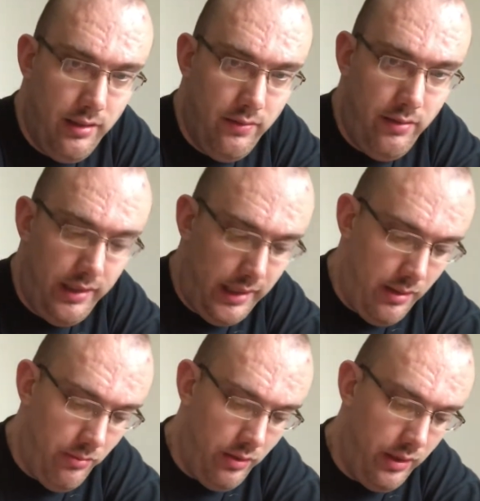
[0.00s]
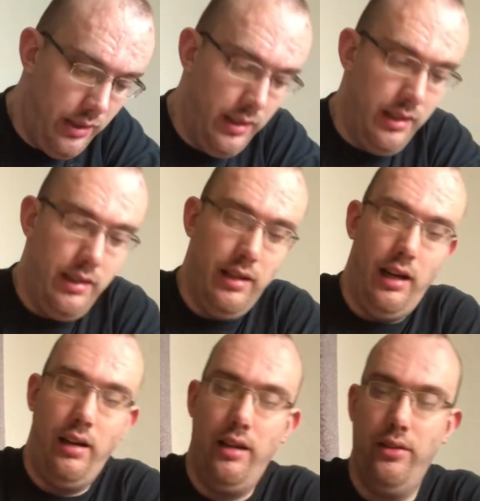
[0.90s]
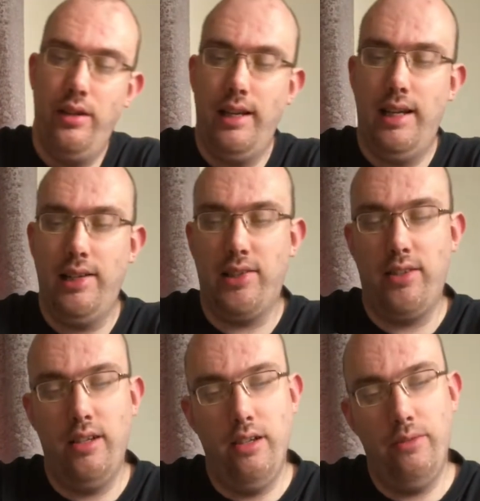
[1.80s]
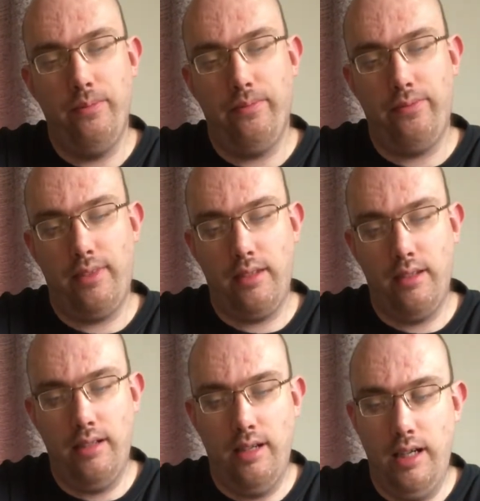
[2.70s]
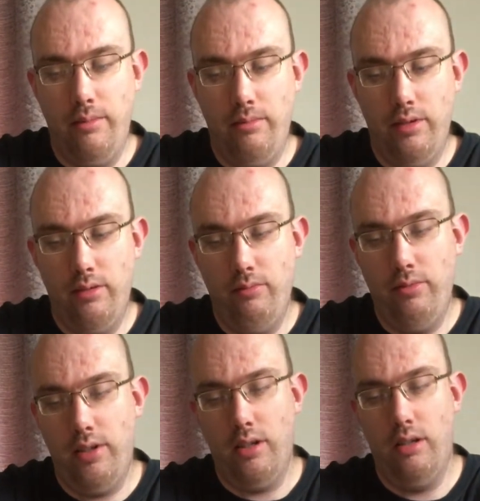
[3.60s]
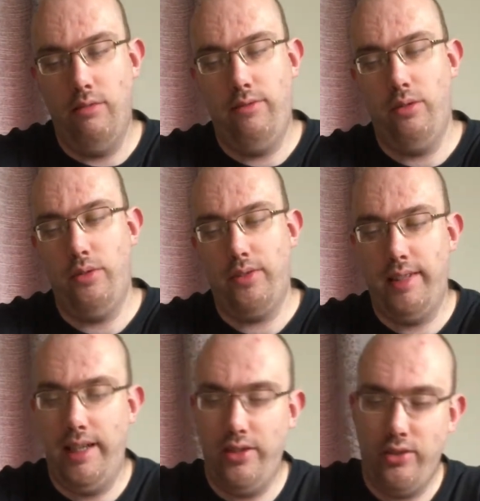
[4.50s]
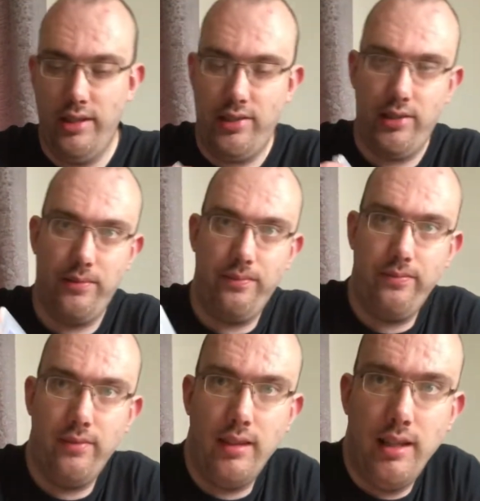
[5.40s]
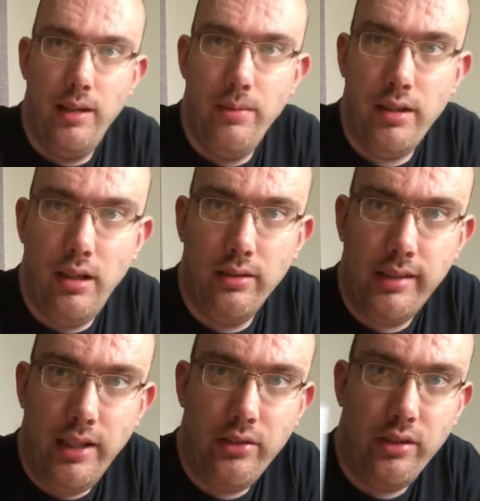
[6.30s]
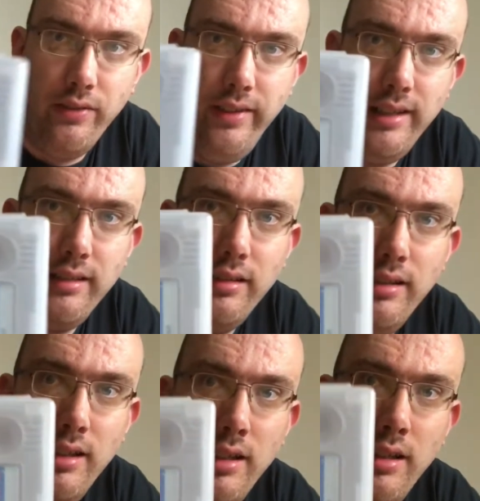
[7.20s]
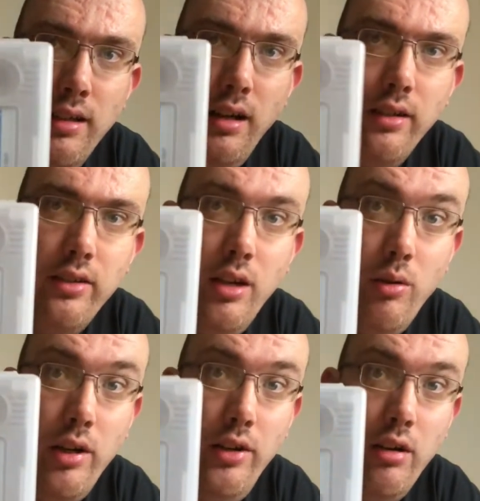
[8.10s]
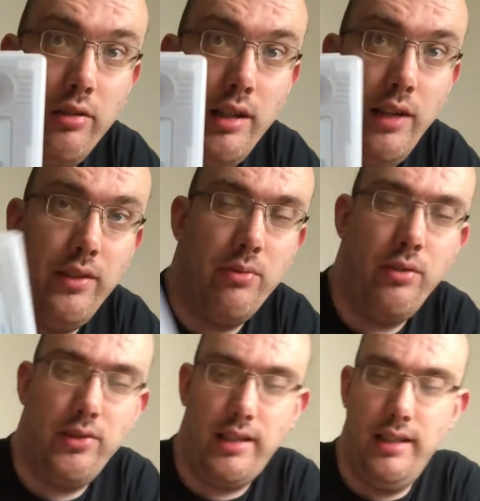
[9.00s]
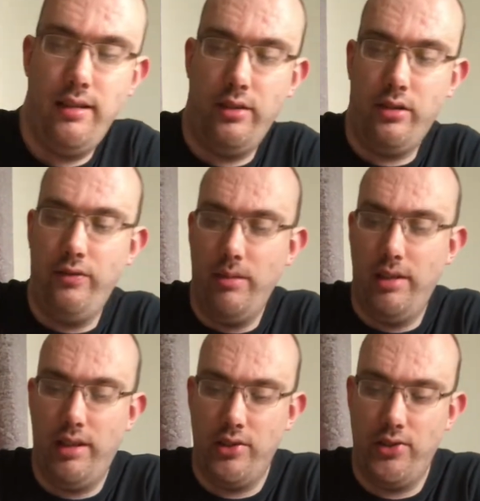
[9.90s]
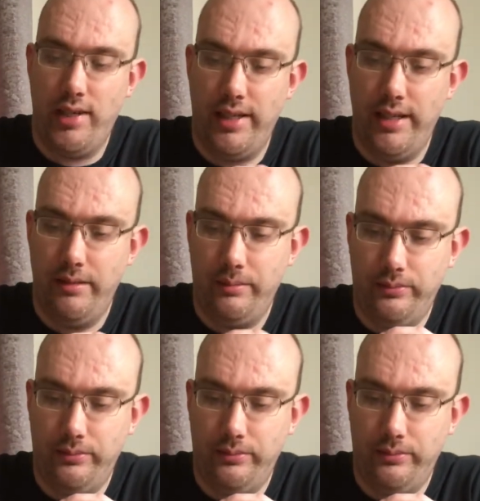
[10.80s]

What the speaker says: for the Game Boy. And then the last 2, we'll go for Tetris. There we go, Tetris. I know I didn't have this when I was a kid. I don't think my cousins had it.